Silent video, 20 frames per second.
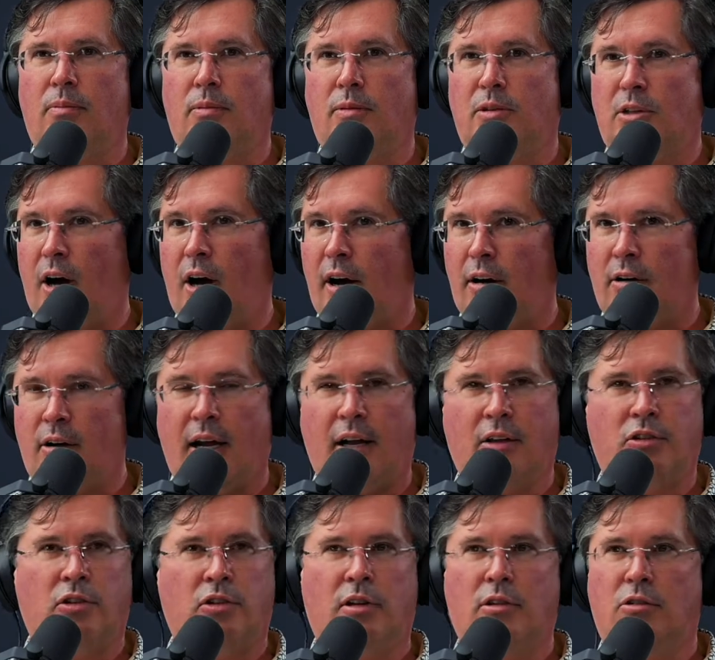daughter
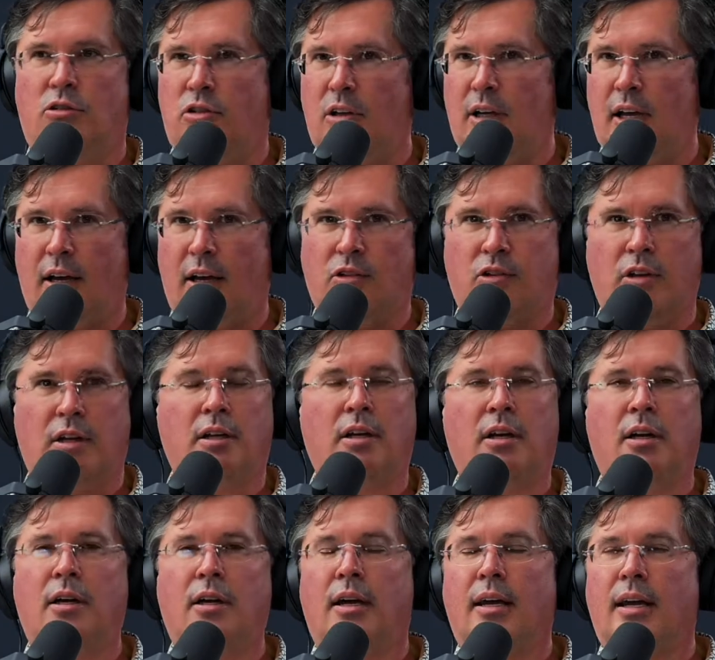has it, she has it,
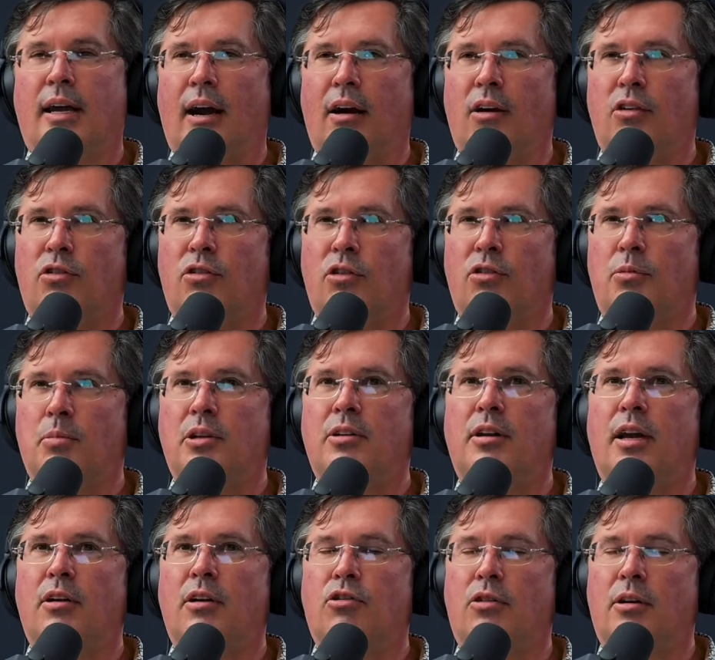carries this
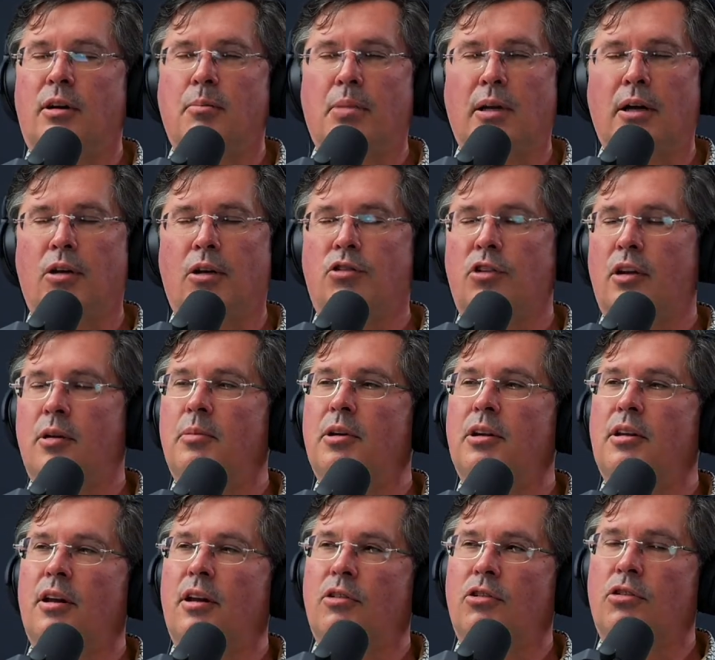mutation, a BRCA
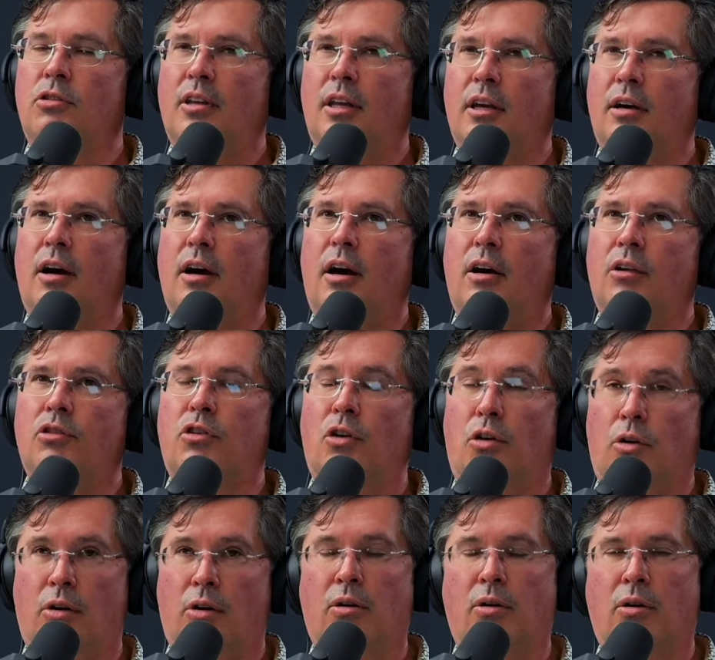mutation that caused
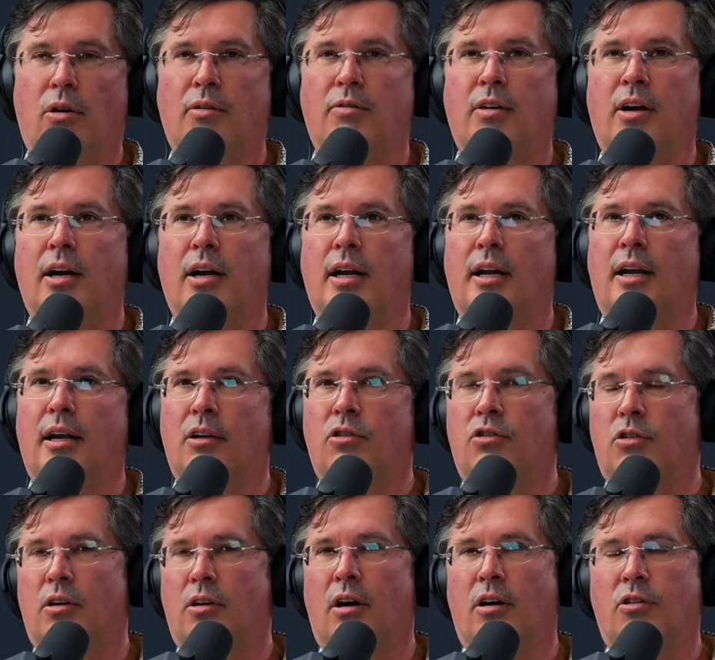her ovarian
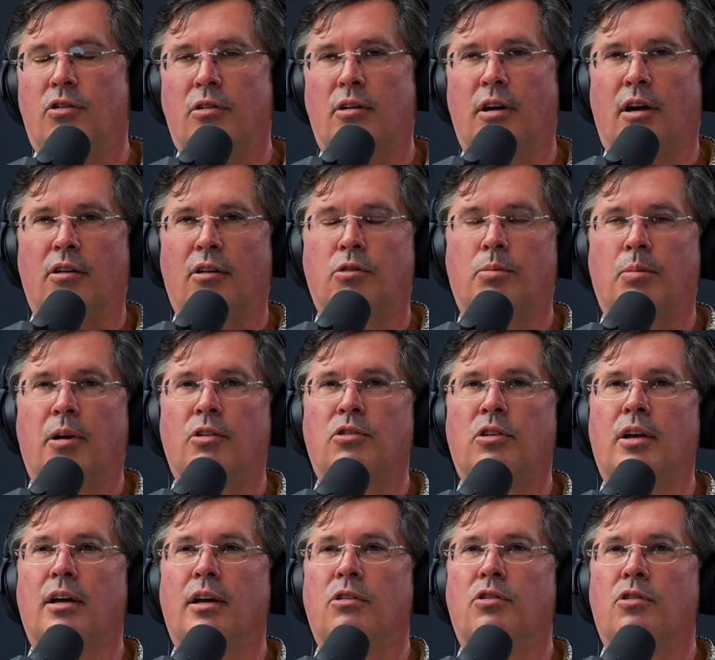cancer, caused her daughter's breast
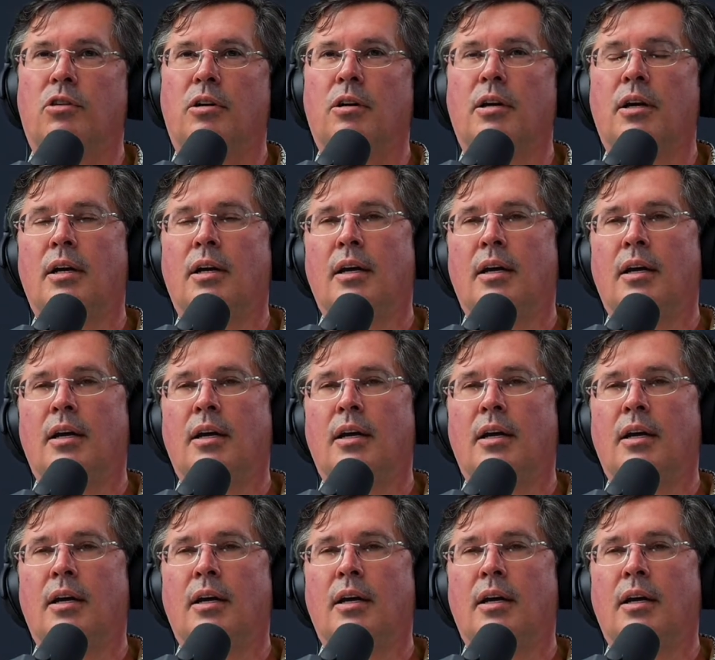cancer.